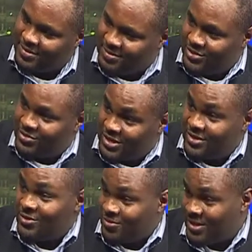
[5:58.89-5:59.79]
So
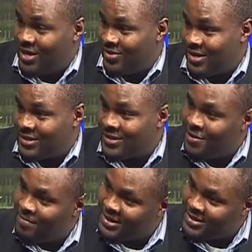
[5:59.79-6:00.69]
those would be the ingredients.
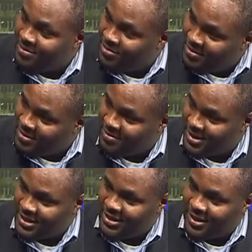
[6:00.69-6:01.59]
But you see the problem,
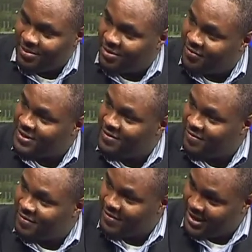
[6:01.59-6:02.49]
and Professor
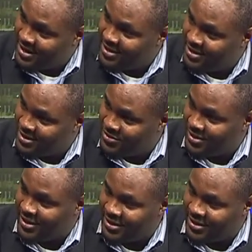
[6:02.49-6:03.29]
Vinad Nantulia, the